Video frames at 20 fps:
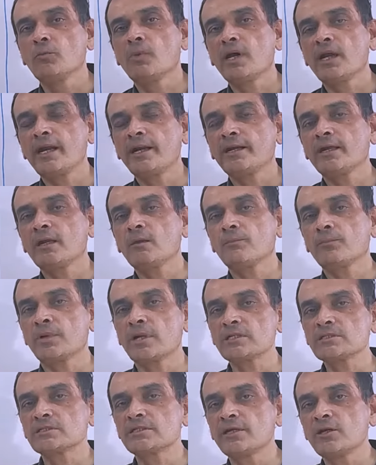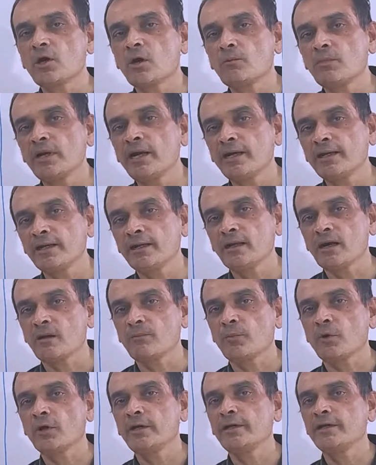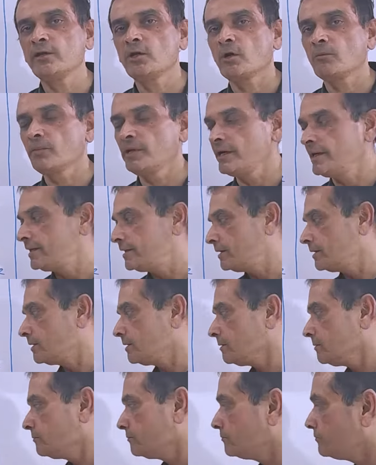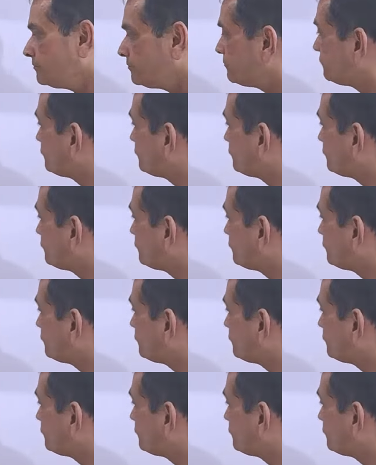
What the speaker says: Numerator plus denominator upon denominator.